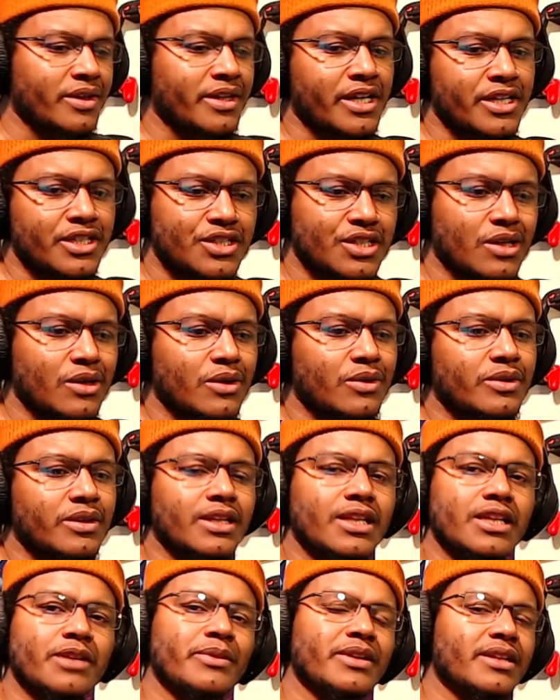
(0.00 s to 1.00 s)
they showed a
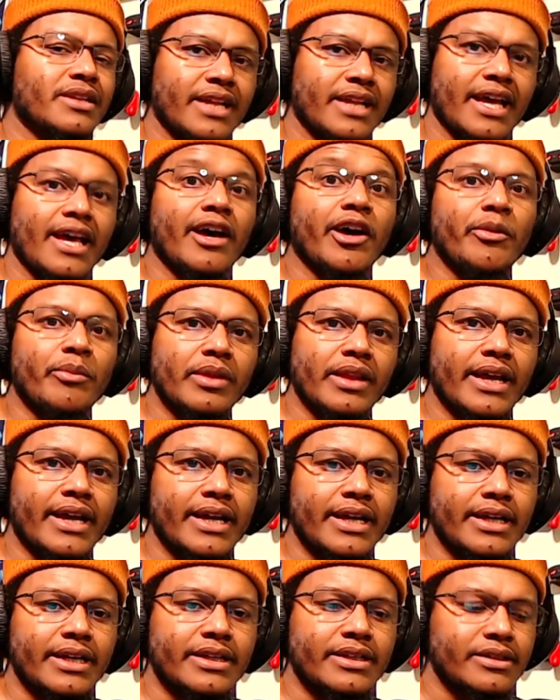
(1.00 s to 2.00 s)
little bit of the
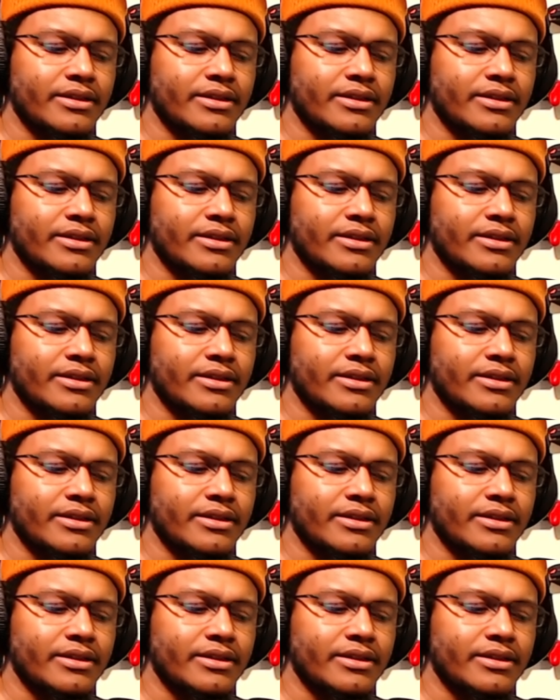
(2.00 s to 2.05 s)
Hellblade